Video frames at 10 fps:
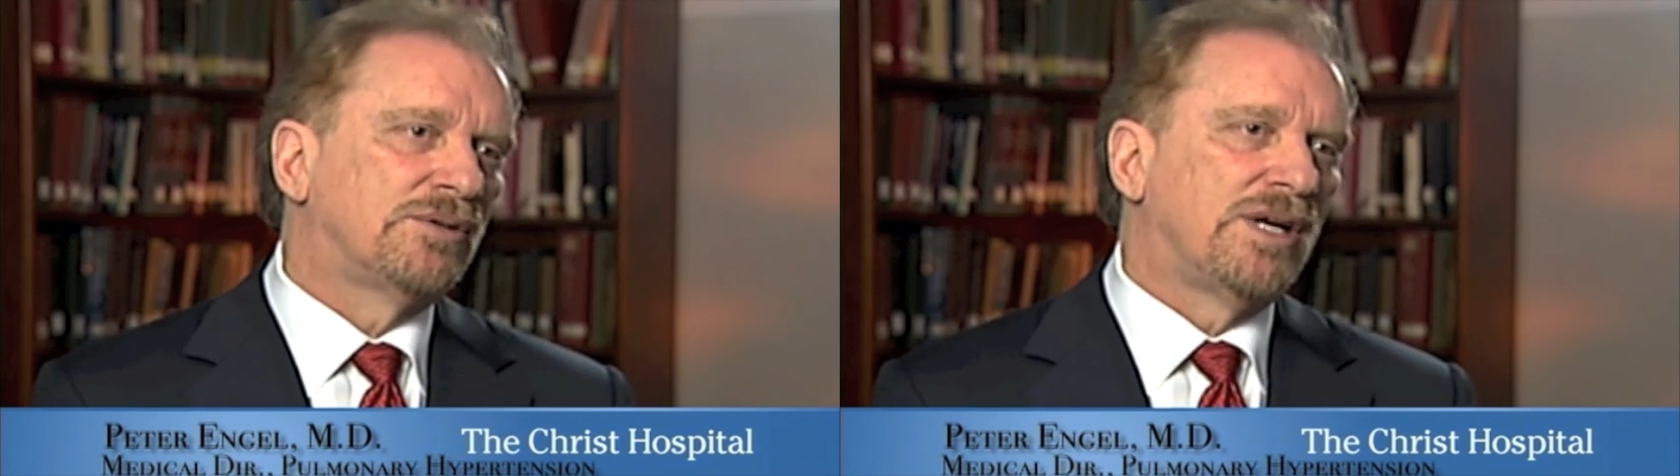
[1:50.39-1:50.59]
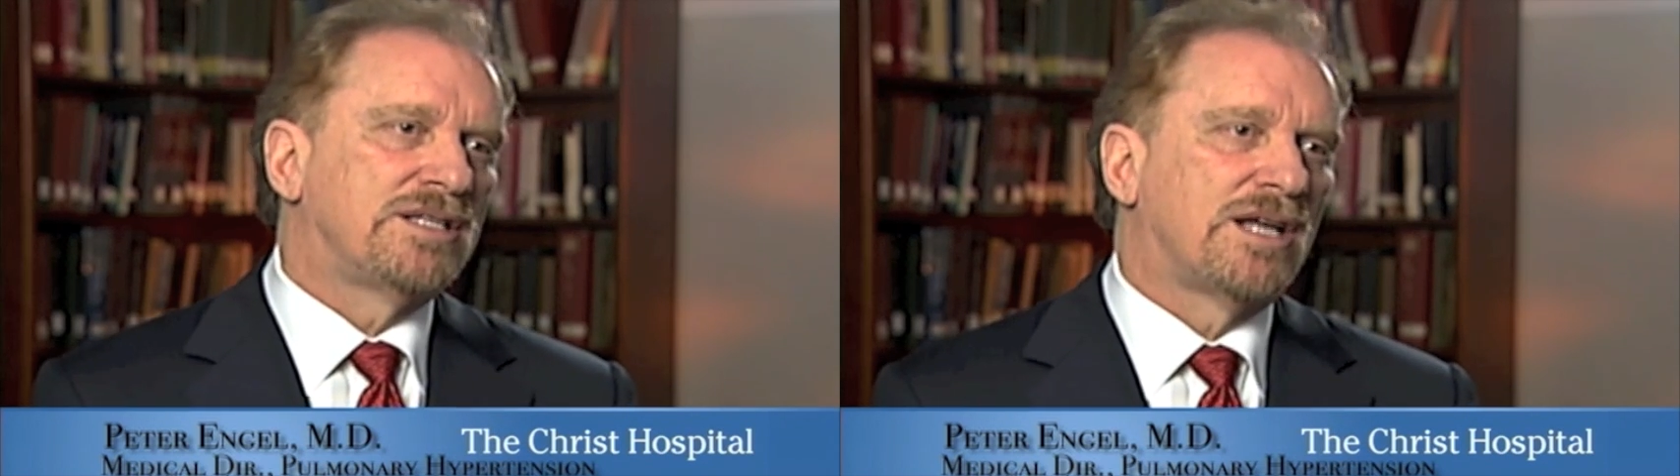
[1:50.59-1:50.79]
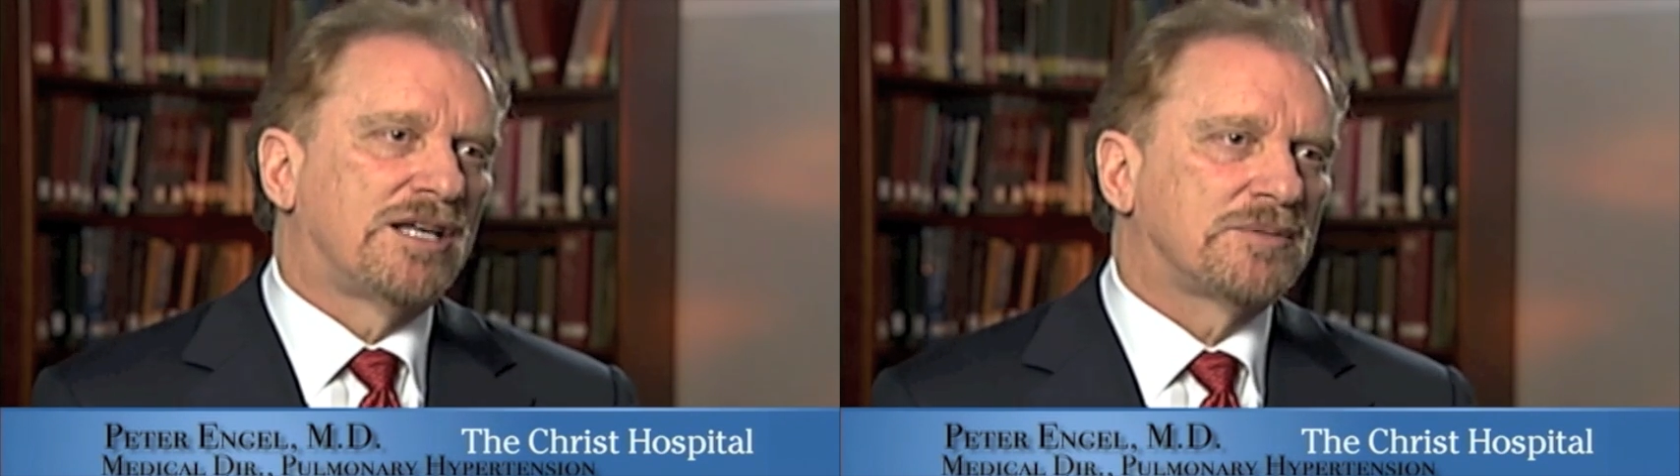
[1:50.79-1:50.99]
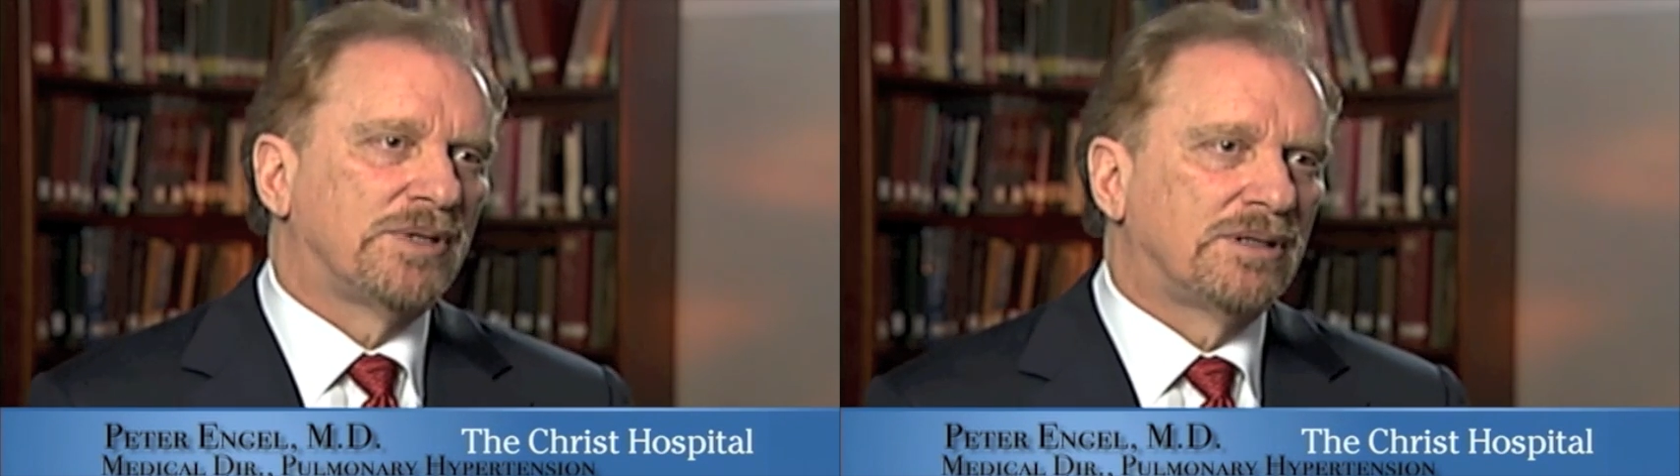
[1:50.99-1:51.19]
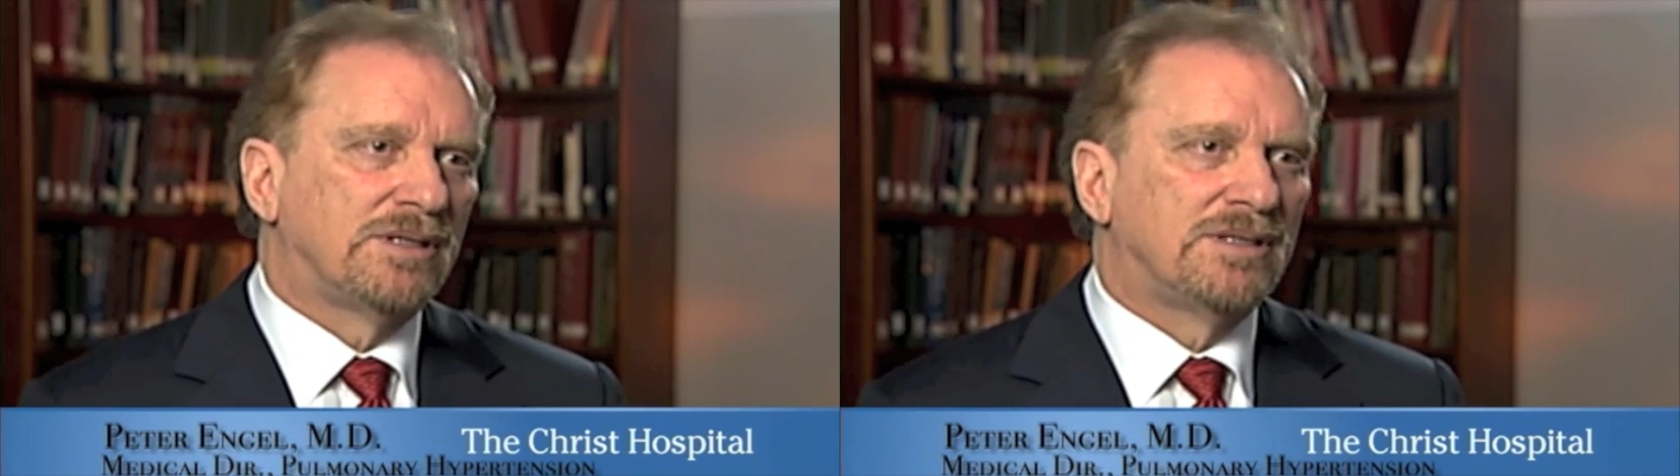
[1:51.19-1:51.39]
Christ
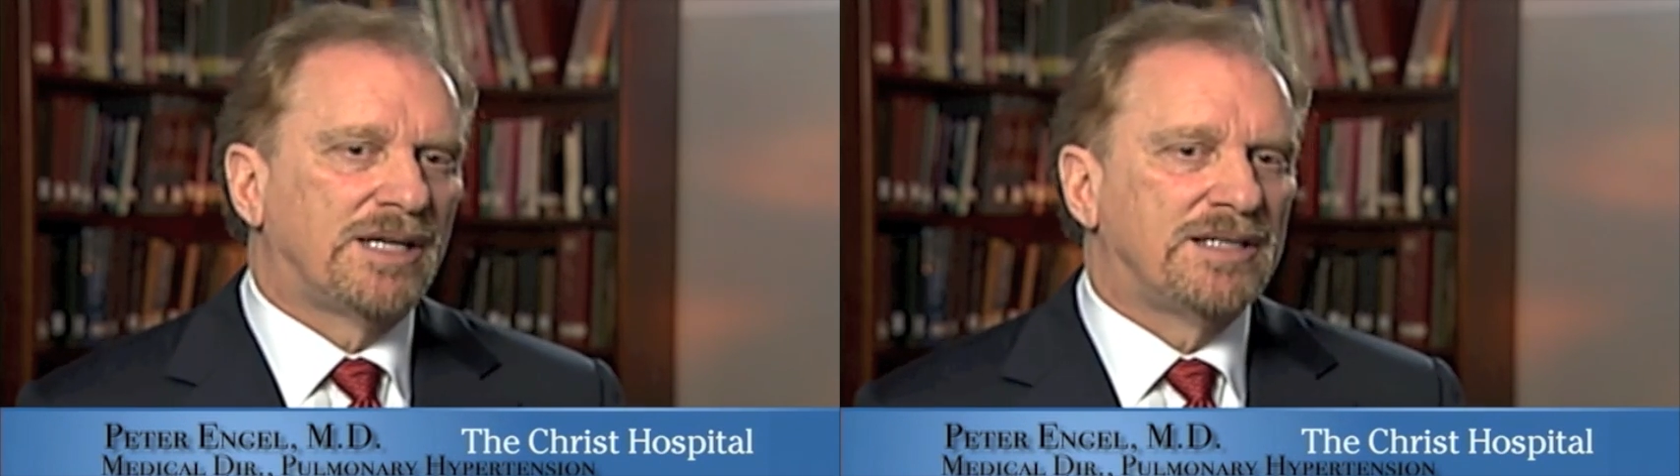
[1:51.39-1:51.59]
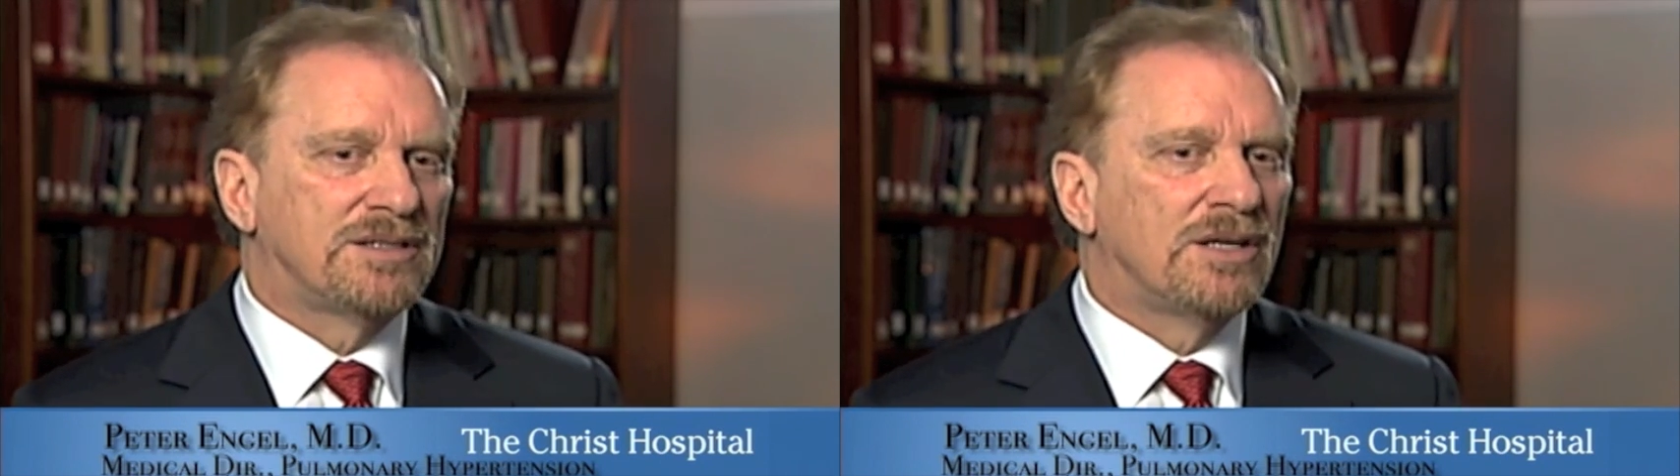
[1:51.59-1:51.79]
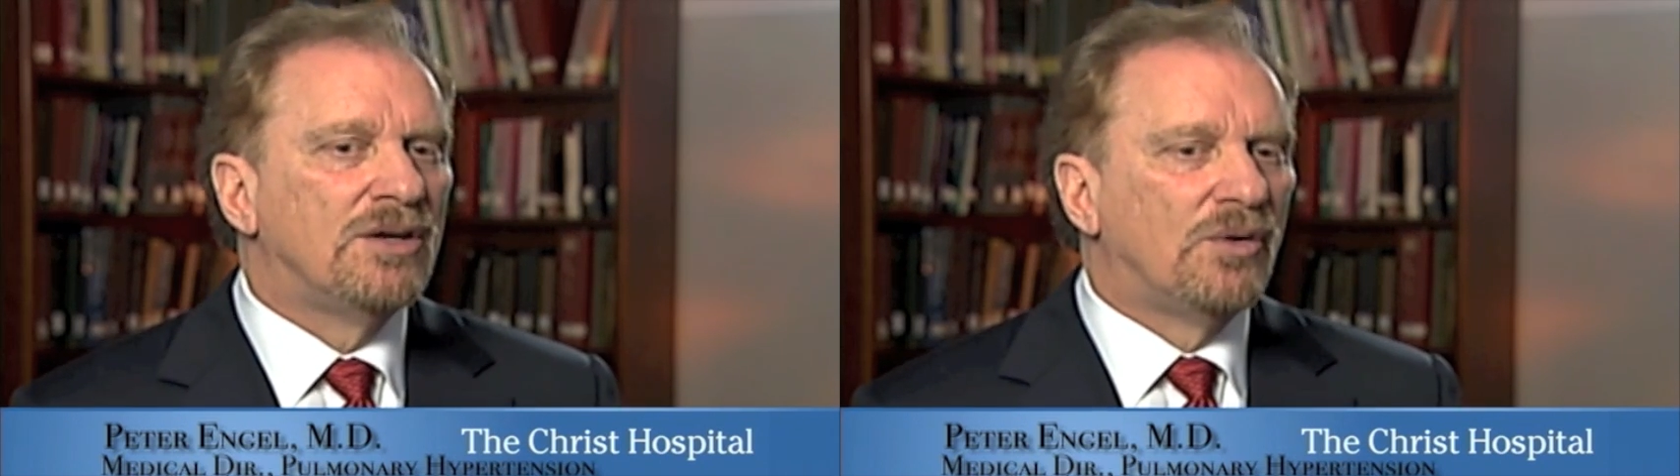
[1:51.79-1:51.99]
Hospital contains